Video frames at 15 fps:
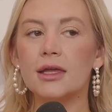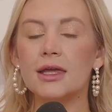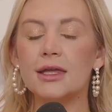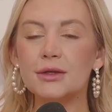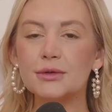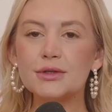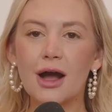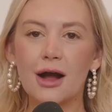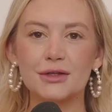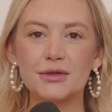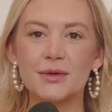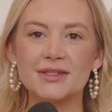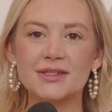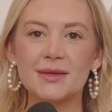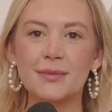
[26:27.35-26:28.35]
Can you talk
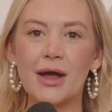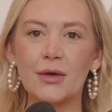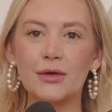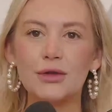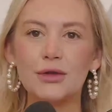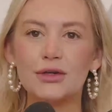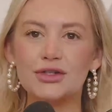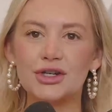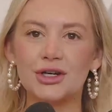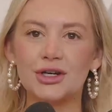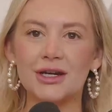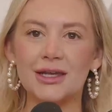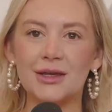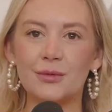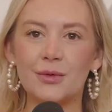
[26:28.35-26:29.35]
to us about your
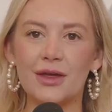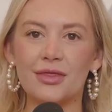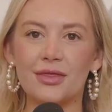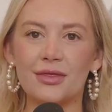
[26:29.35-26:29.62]
journey with,